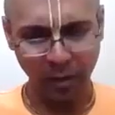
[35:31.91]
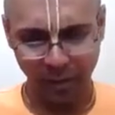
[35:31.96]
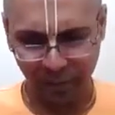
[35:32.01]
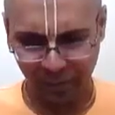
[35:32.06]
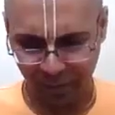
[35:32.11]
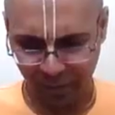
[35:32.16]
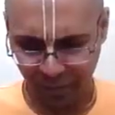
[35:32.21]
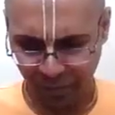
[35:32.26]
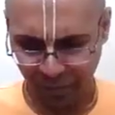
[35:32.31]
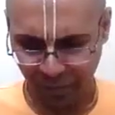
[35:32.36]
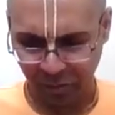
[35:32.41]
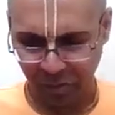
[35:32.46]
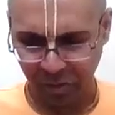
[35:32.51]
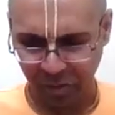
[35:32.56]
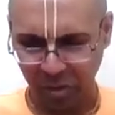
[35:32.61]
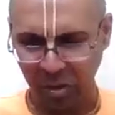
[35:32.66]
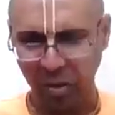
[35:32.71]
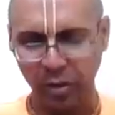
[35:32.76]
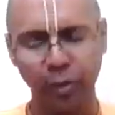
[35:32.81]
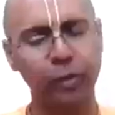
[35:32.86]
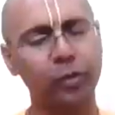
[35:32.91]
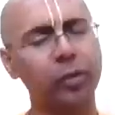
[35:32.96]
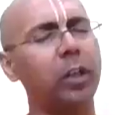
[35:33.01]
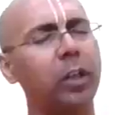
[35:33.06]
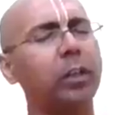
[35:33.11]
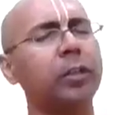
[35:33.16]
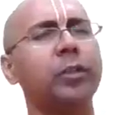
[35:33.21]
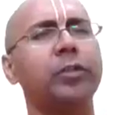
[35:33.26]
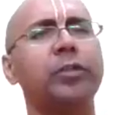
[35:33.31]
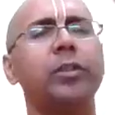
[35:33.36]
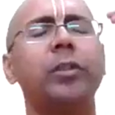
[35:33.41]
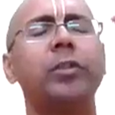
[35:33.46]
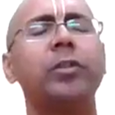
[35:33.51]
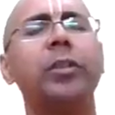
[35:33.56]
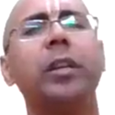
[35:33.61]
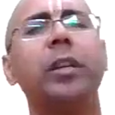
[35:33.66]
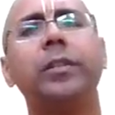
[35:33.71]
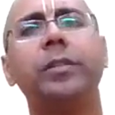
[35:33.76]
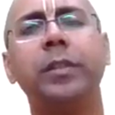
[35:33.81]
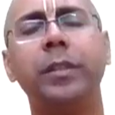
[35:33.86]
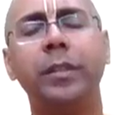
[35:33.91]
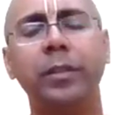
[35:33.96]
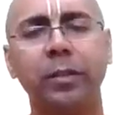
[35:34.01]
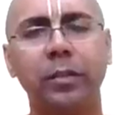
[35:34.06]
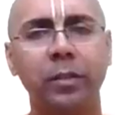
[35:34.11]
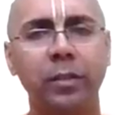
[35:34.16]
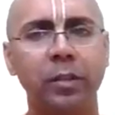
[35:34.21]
this, started chastising.